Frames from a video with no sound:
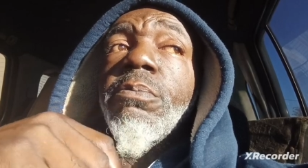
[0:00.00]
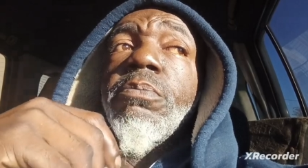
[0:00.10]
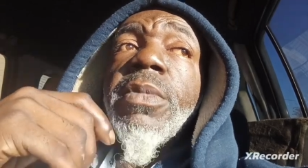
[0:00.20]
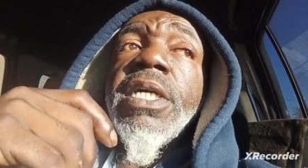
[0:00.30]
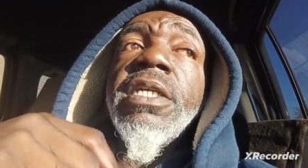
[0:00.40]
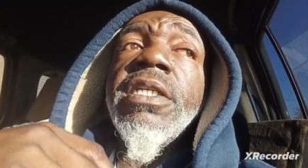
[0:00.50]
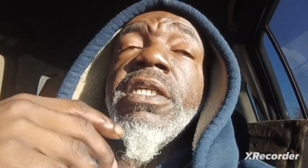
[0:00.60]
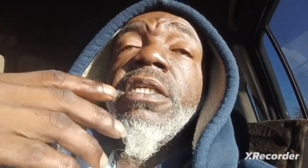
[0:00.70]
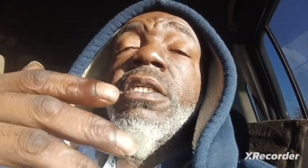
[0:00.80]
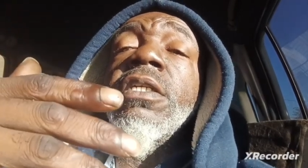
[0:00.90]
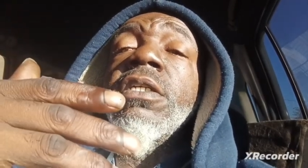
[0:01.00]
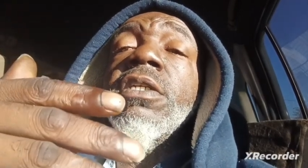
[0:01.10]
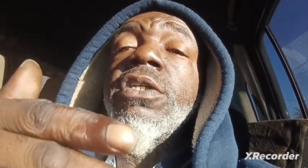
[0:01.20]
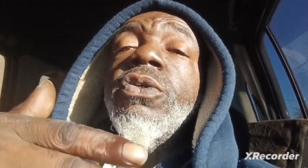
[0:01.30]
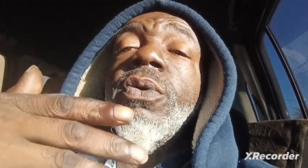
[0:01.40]
Meaning
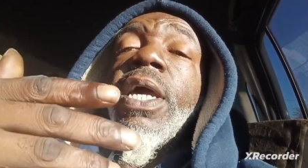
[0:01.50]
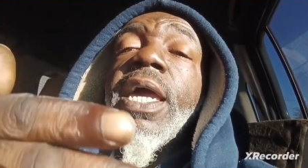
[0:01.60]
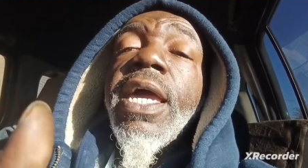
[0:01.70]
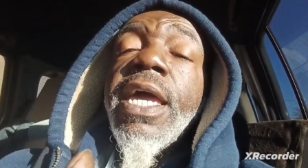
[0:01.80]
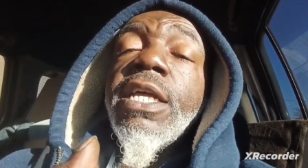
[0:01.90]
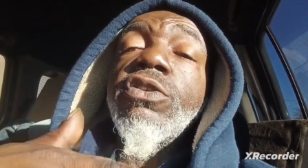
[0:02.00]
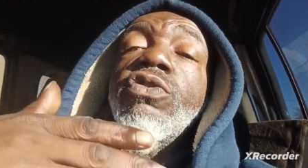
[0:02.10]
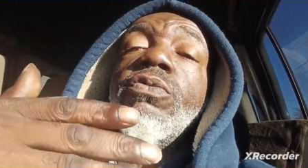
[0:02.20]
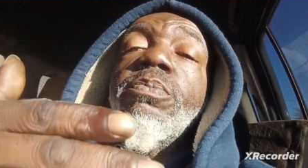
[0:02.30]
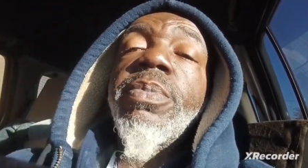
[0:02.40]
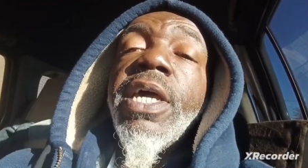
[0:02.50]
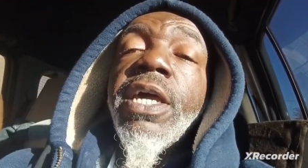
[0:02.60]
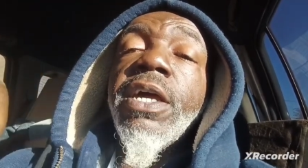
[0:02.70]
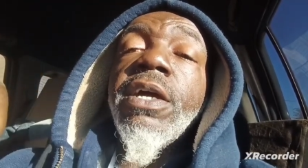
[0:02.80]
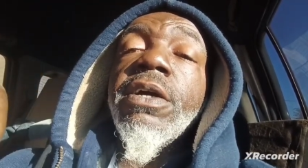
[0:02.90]
you had to
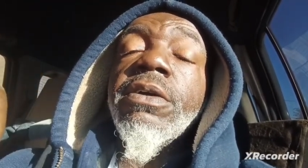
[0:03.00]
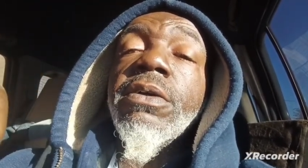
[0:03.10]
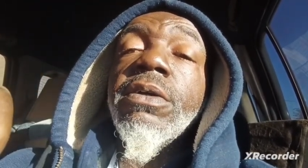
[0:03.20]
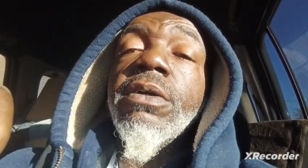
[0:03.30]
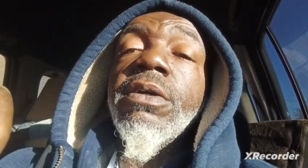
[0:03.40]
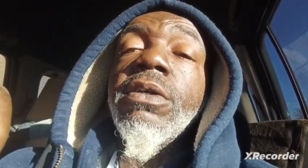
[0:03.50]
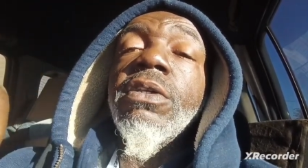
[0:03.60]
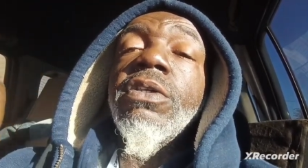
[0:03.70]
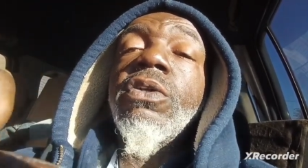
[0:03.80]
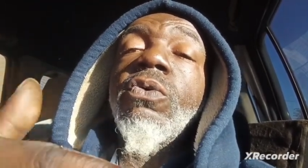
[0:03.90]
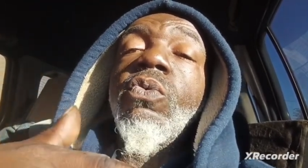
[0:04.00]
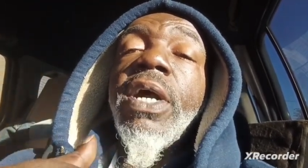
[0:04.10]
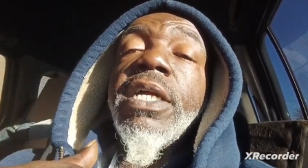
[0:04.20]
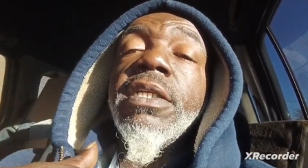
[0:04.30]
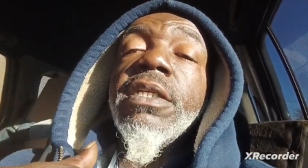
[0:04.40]
bear the
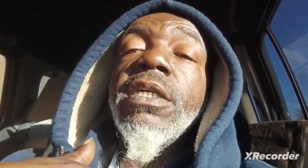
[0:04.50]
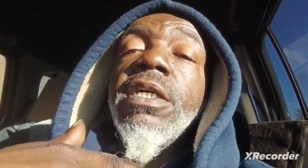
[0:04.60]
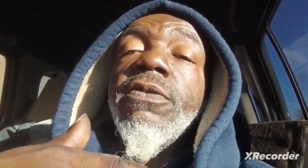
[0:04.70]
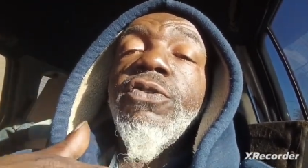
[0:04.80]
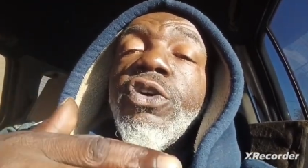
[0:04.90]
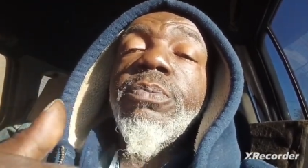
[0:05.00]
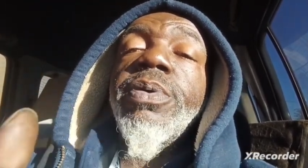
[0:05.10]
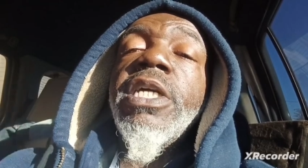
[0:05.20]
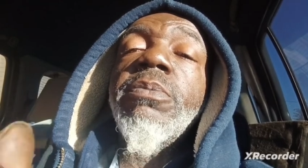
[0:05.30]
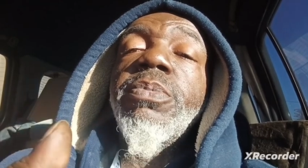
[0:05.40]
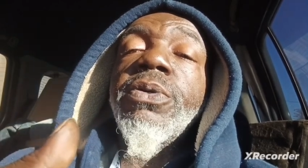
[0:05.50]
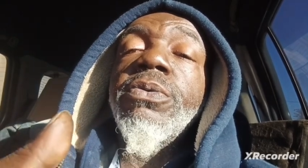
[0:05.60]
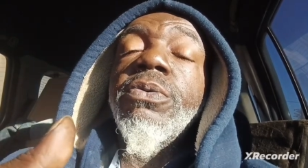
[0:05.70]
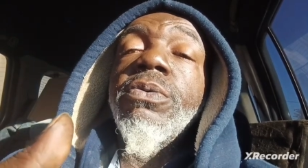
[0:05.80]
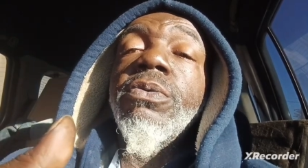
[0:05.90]
weight of your
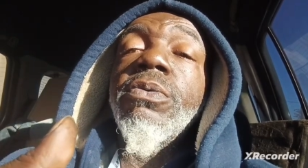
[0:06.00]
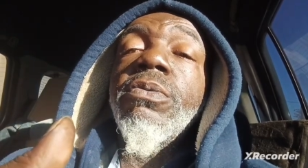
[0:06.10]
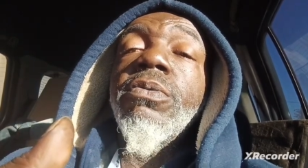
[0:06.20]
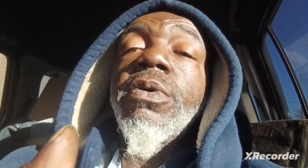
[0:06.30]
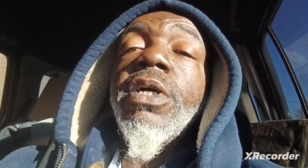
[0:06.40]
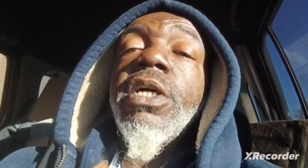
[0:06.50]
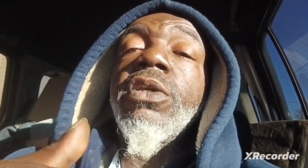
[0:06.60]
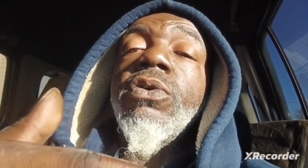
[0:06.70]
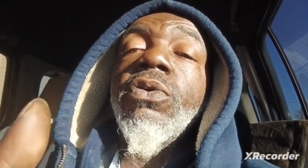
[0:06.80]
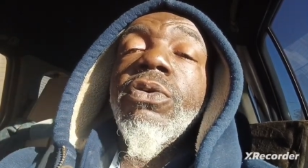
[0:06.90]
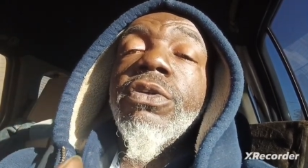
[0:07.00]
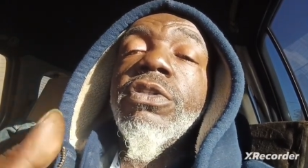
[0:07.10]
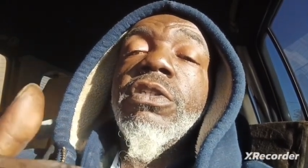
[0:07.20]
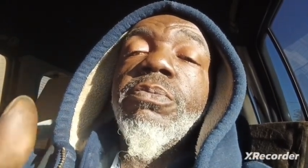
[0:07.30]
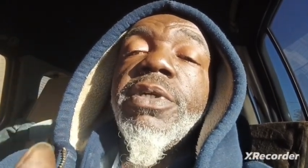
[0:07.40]
people in order
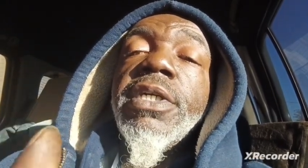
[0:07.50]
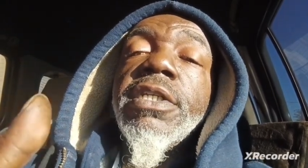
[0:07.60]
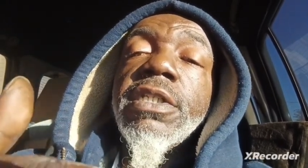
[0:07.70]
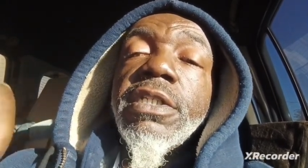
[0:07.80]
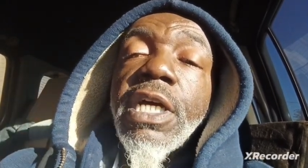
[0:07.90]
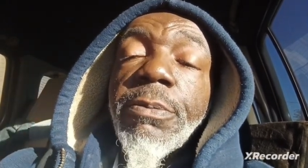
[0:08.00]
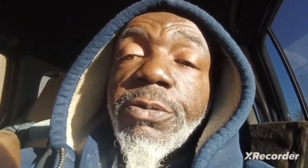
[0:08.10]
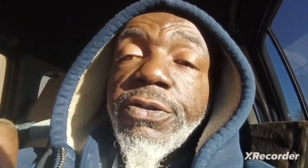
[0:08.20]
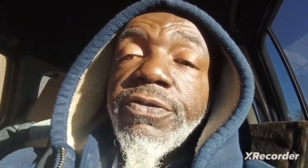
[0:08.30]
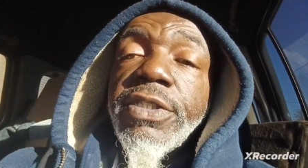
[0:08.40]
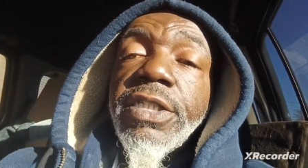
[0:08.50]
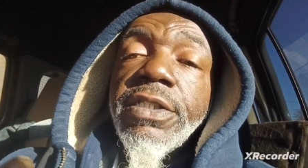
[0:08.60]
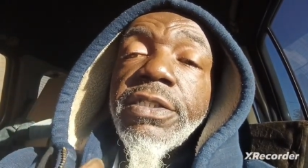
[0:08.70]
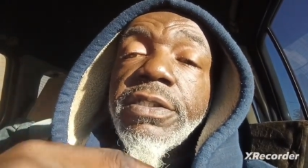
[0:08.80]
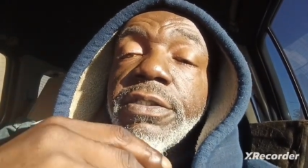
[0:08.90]
to be a disciple of
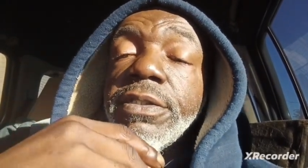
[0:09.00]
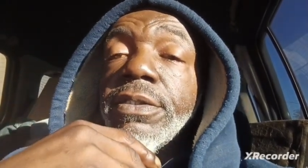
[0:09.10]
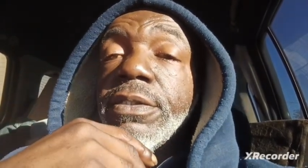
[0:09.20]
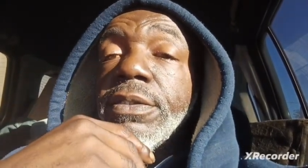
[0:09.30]
Jesus.